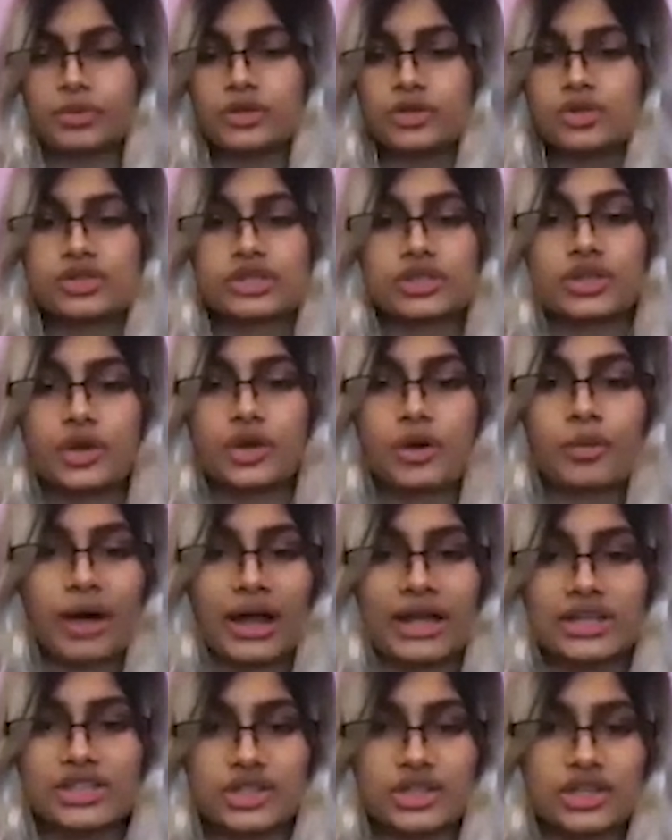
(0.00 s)
using their
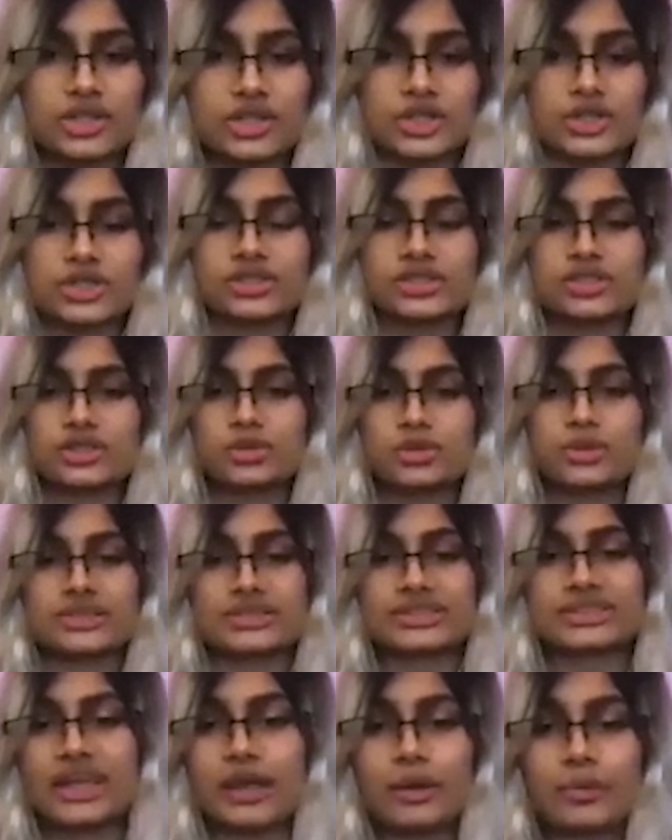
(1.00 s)
imaginations to
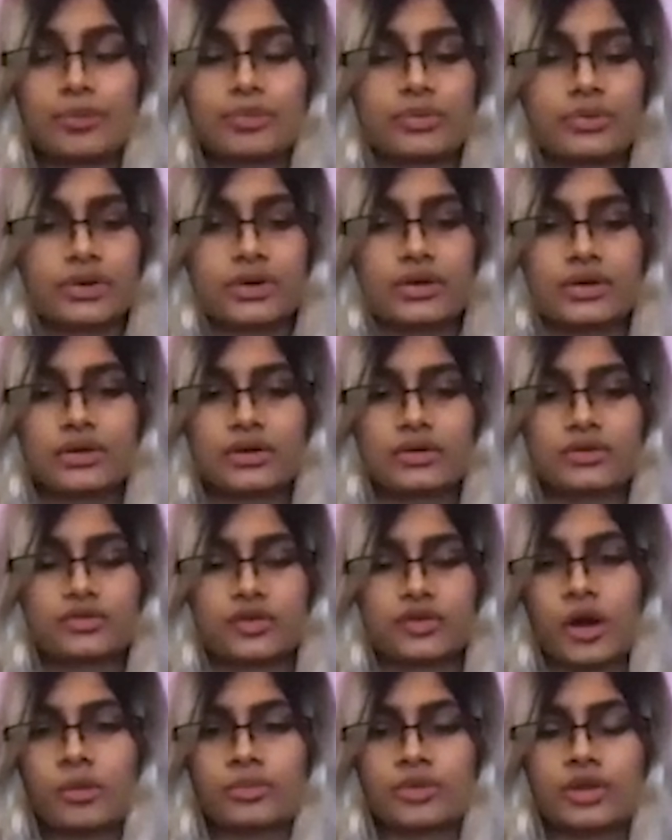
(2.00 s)
escape
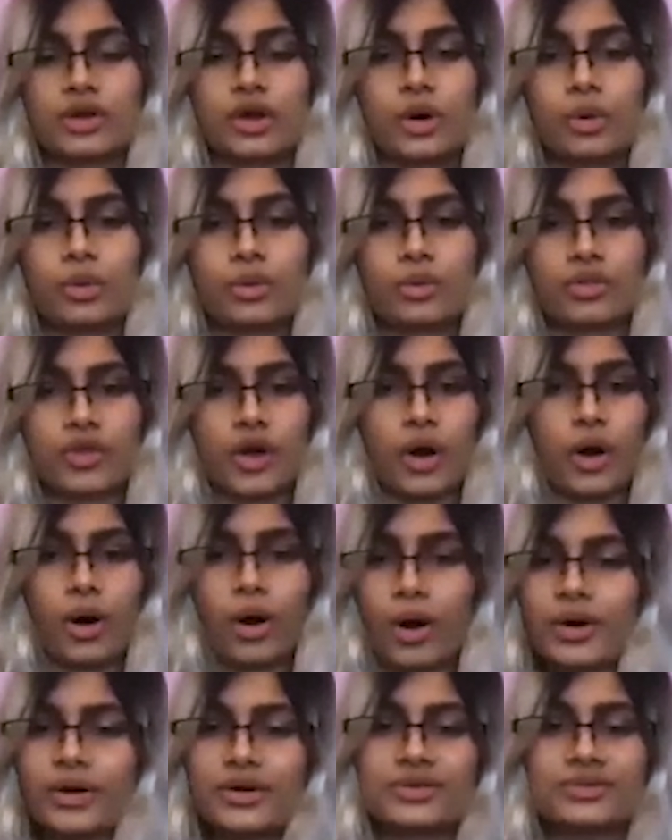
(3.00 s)
from, the
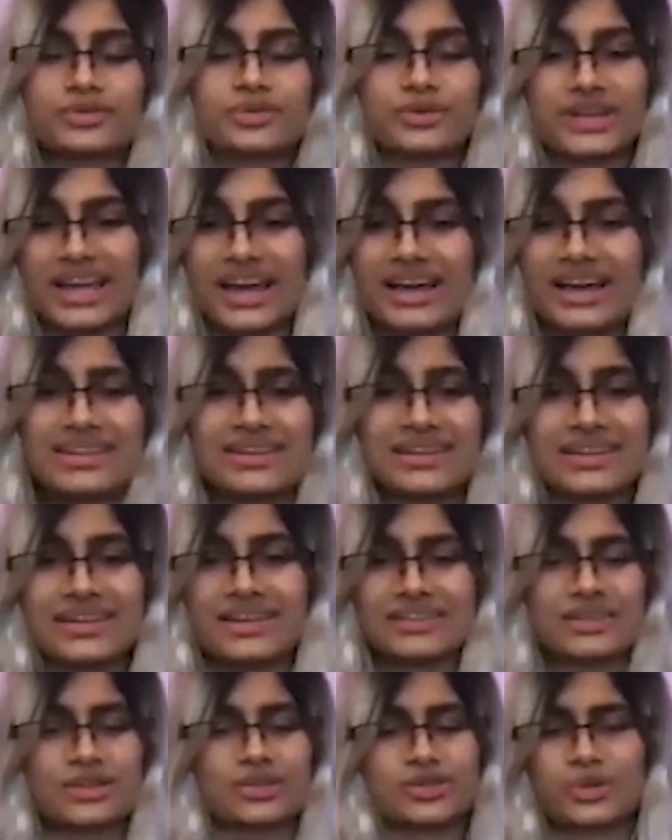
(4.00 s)
hard reality,
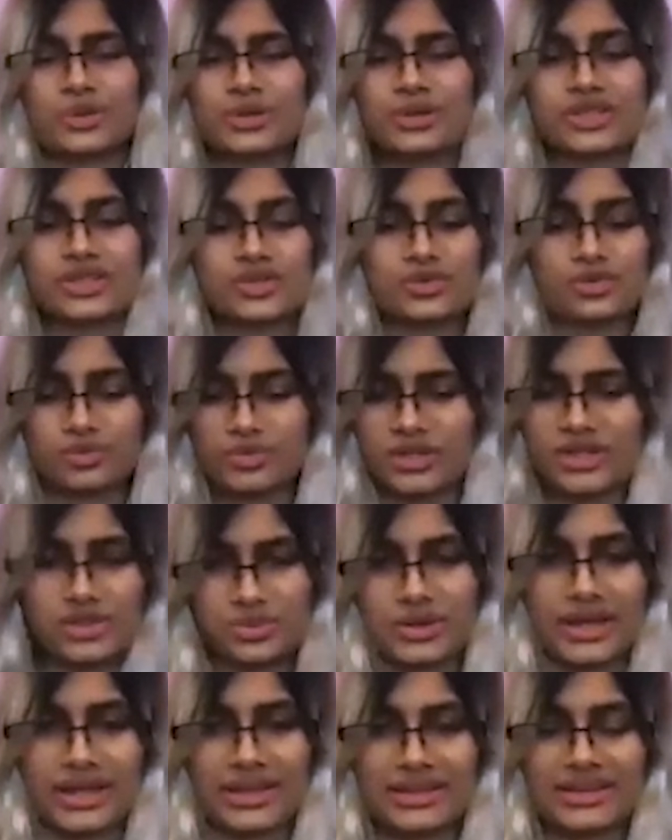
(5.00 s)
and there's only just this
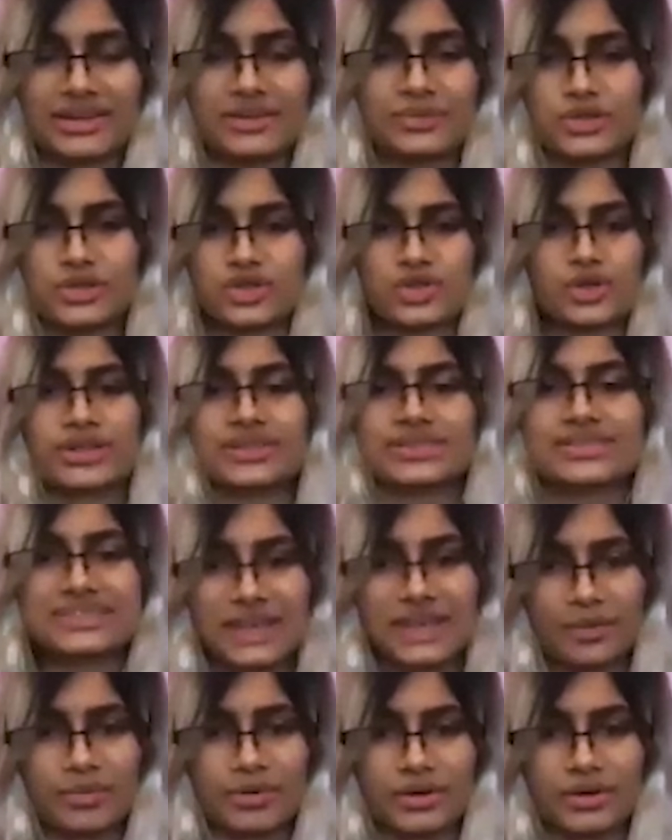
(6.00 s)
reality, and we're just trying to escape